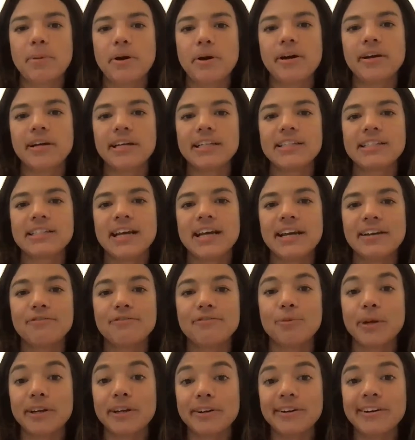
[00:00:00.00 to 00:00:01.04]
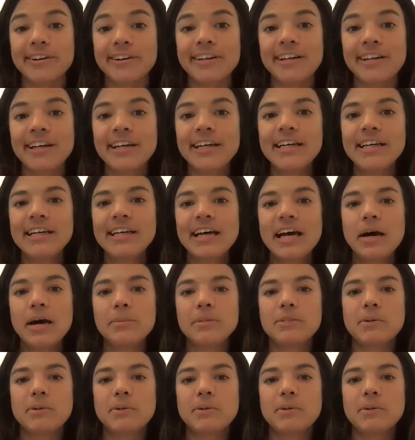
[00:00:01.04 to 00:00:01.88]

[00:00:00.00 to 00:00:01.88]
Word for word: part gets kind of weird um, yeah.